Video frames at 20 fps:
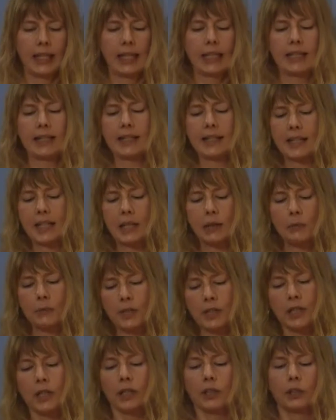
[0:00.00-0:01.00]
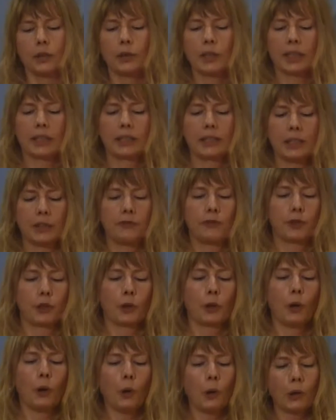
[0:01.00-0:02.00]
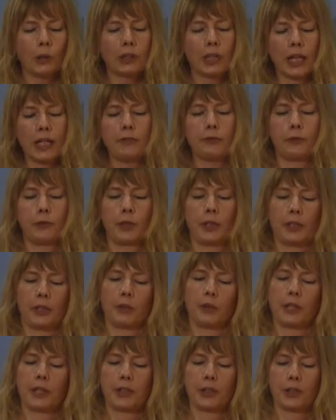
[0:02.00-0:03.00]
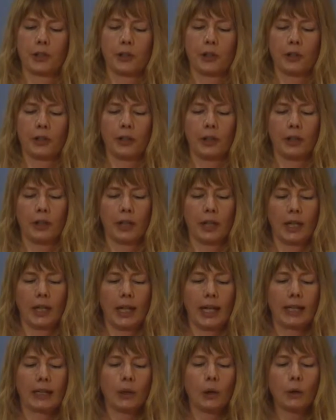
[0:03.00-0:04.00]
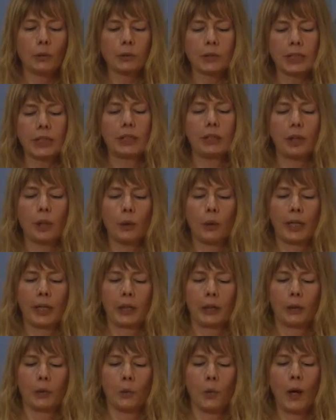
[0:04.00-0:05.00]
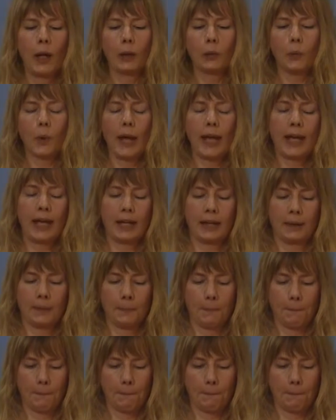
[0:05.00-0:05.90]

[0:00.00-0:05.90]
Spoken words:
It seems you can live your whole life with a creature and only know it one way.